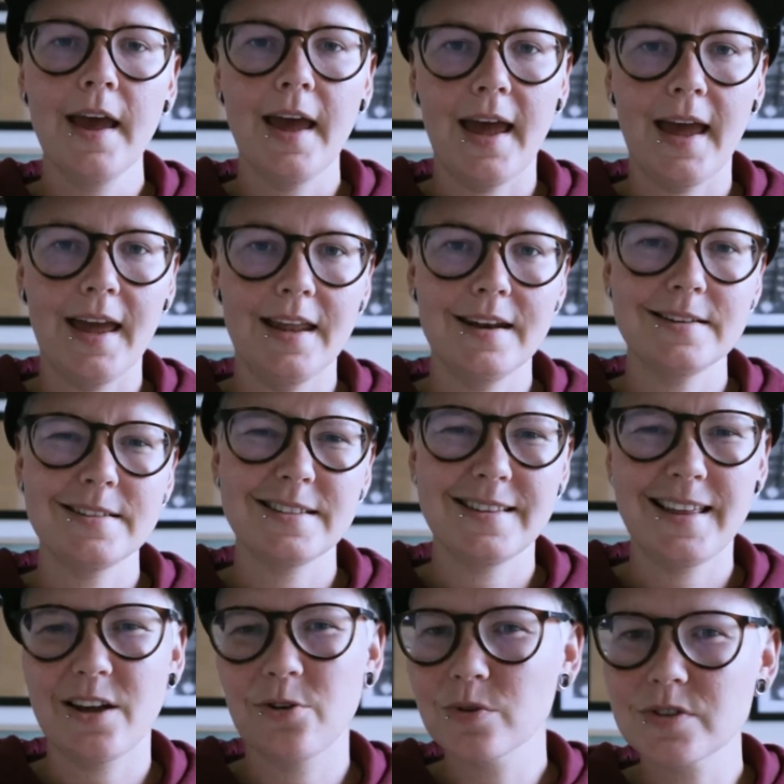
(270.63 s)
And
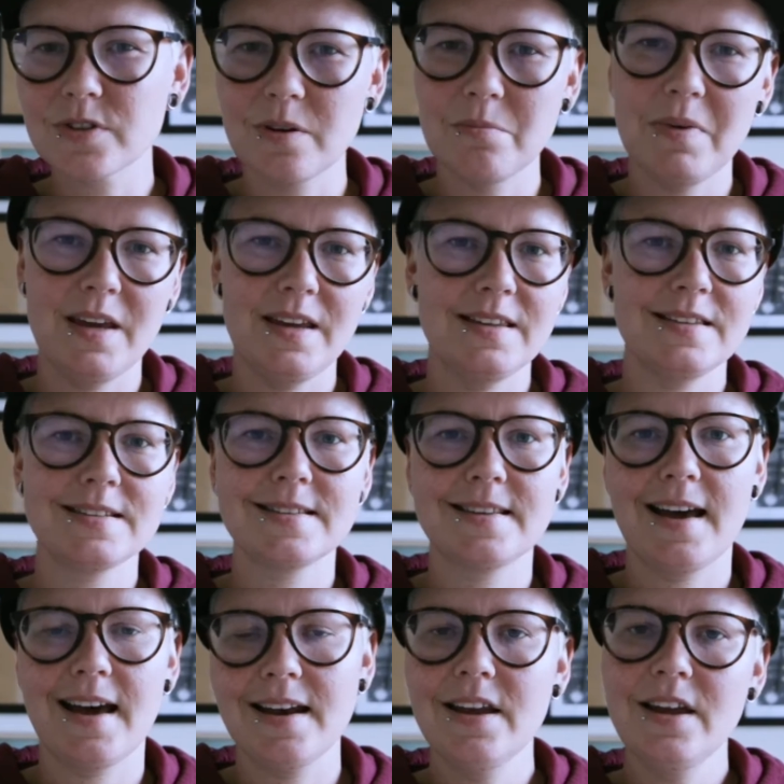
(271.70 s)
that also means
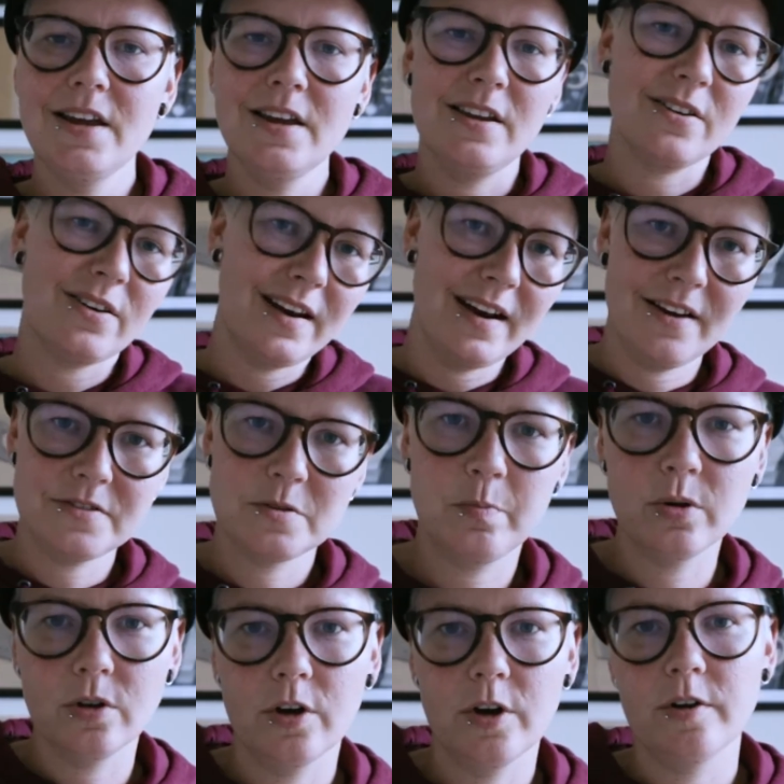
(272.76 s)
that you kind of have to
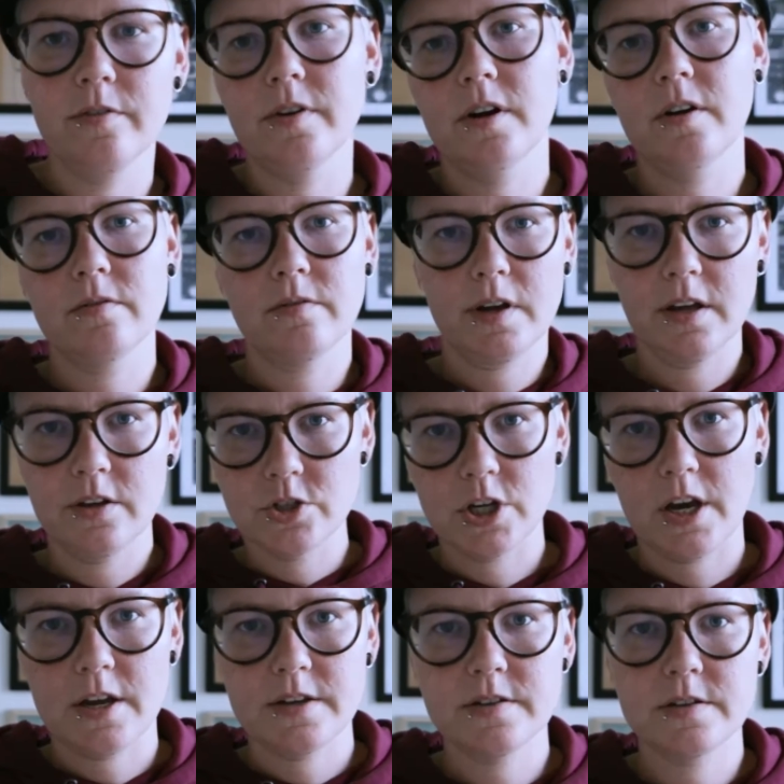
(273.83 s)
pull over,
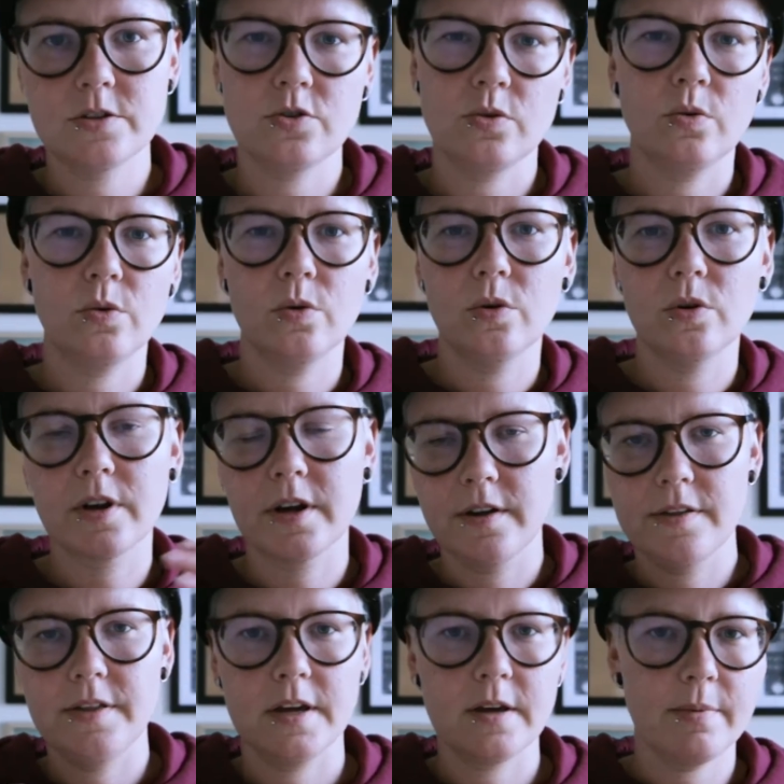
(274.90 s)
readjust, or kind
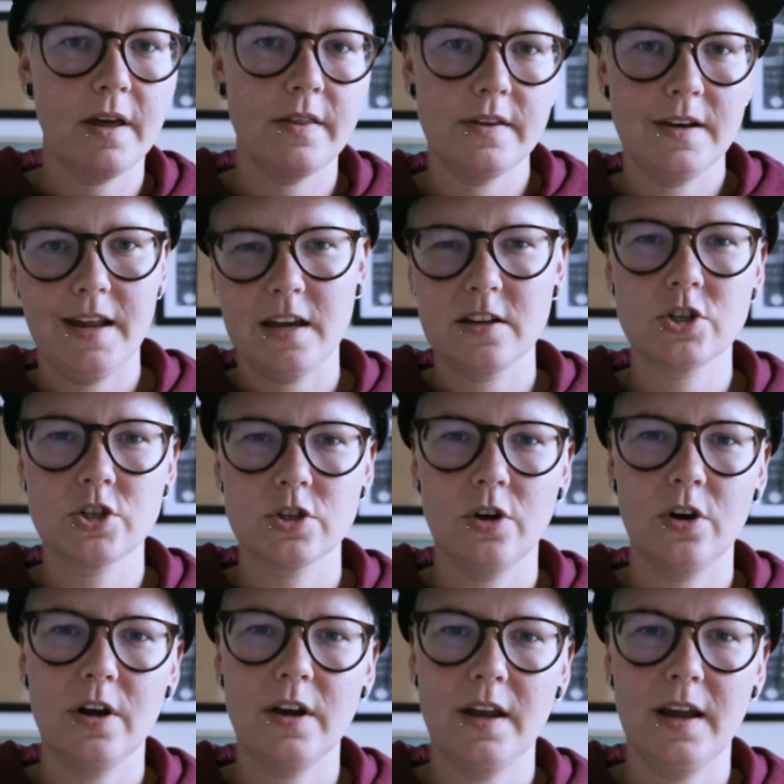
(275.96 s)
of think about the next
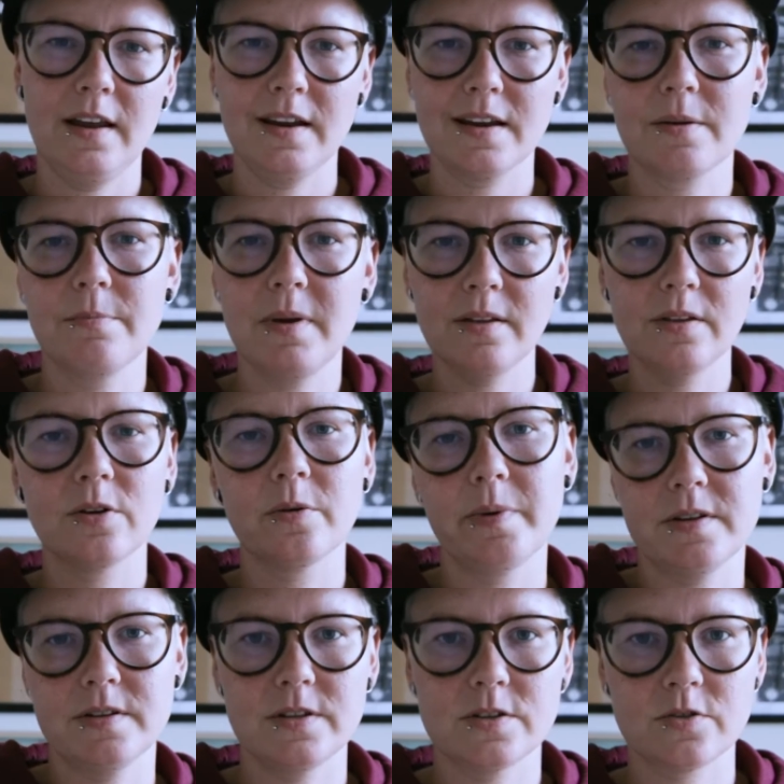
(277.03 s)
shot, and it can be a little
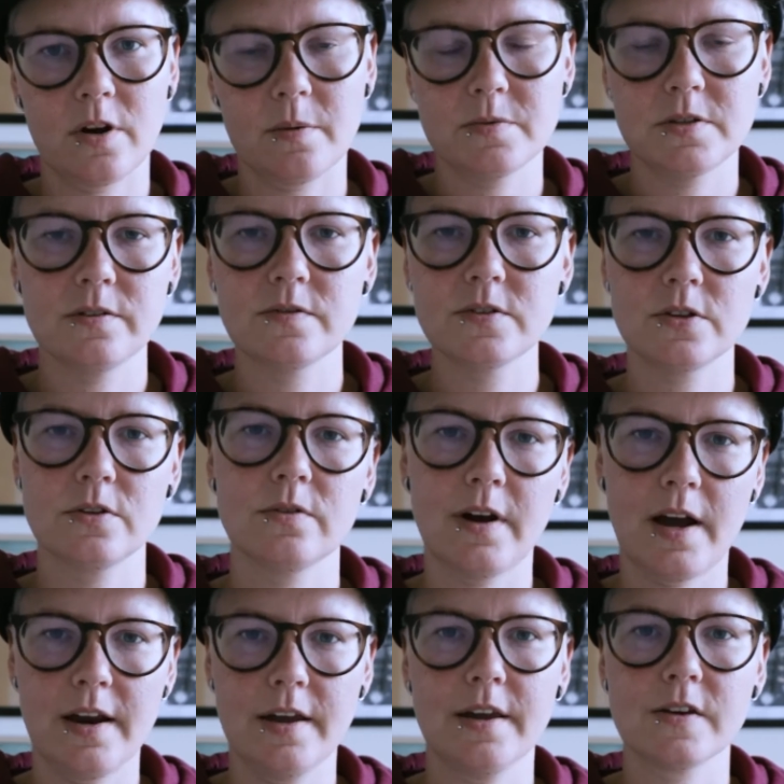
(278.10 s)
bit disruptive to the
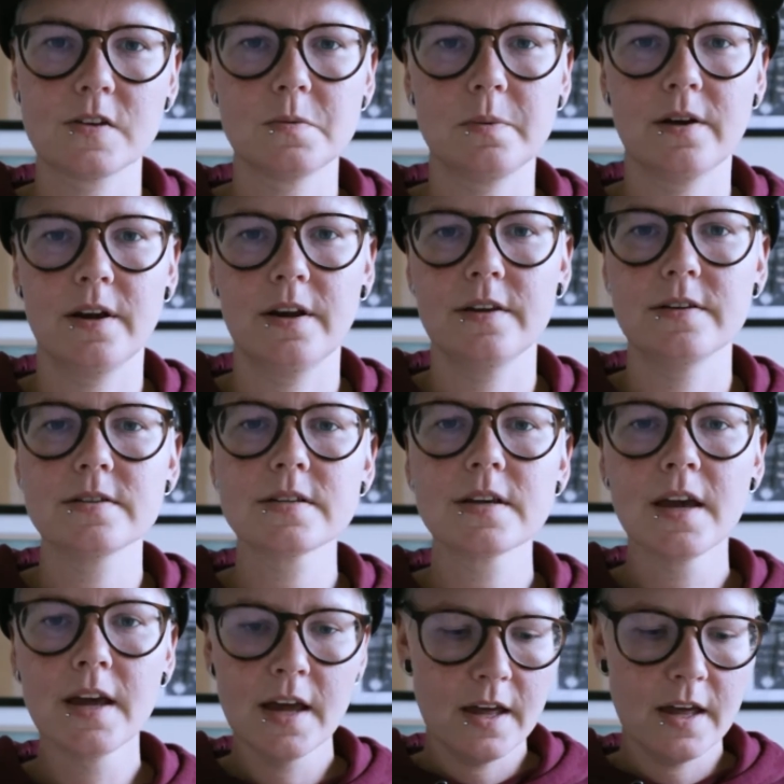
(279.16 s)
riding experience.